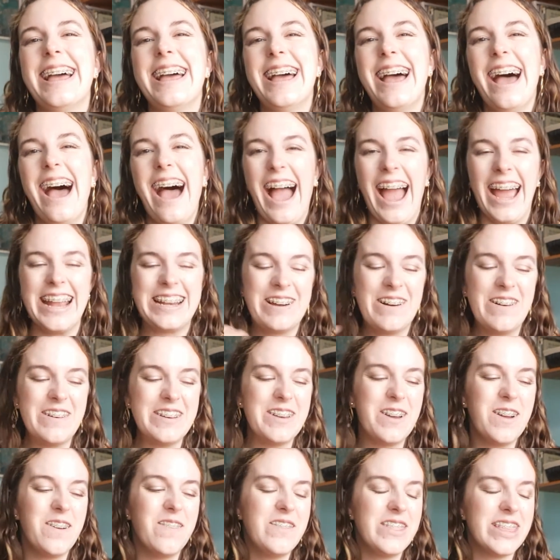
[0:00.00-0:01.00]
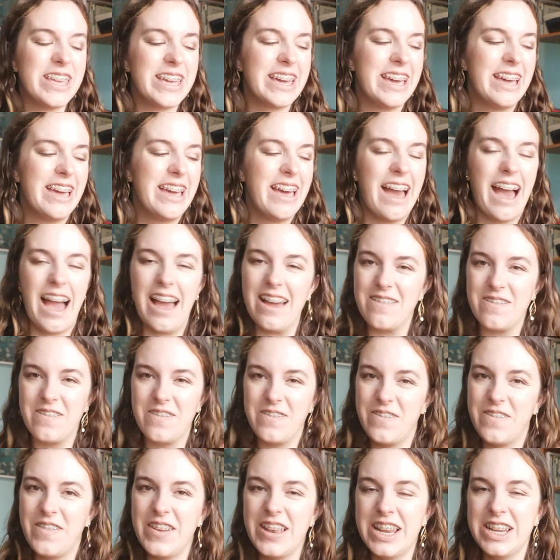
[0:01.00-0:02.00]
I don't normally
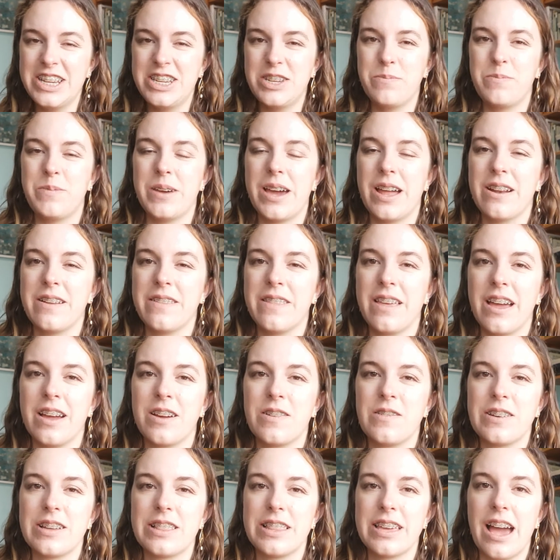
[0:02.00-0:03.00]
finish a pattern that quickly.